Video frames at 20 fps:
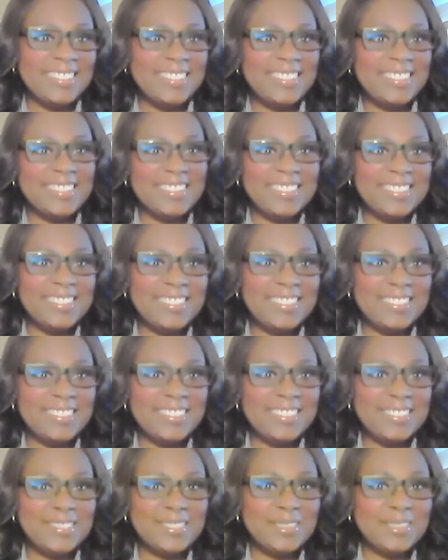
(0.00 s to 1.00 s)

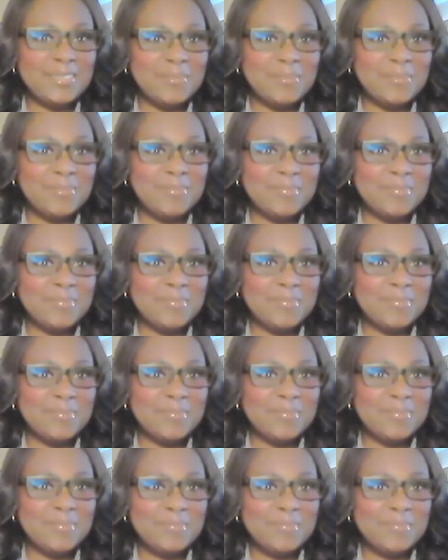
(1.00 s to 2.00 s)

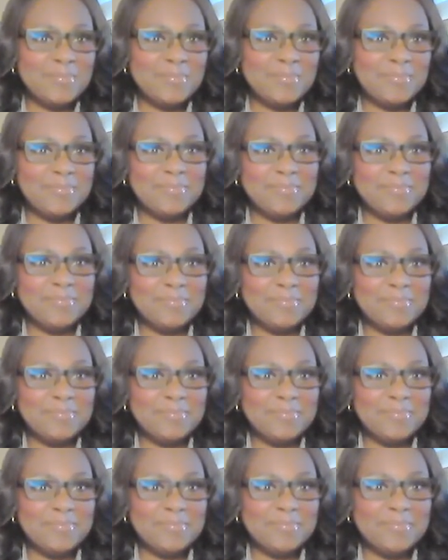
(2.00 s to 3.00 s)

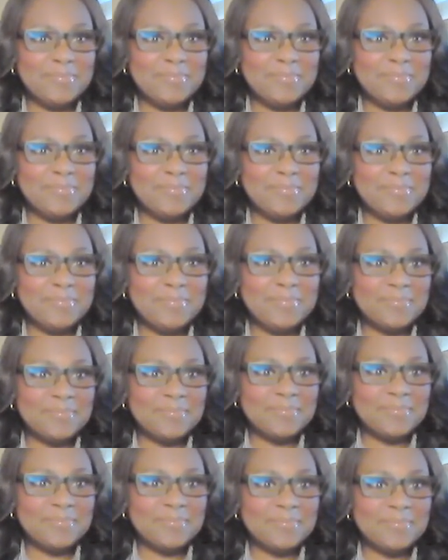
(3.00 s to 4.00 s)

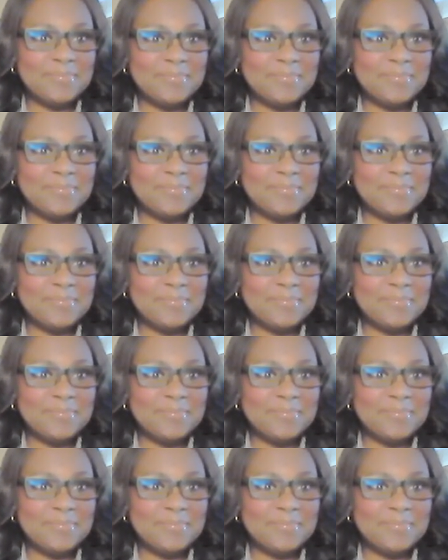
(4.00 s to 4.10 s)
No words are spoken by the person on screen.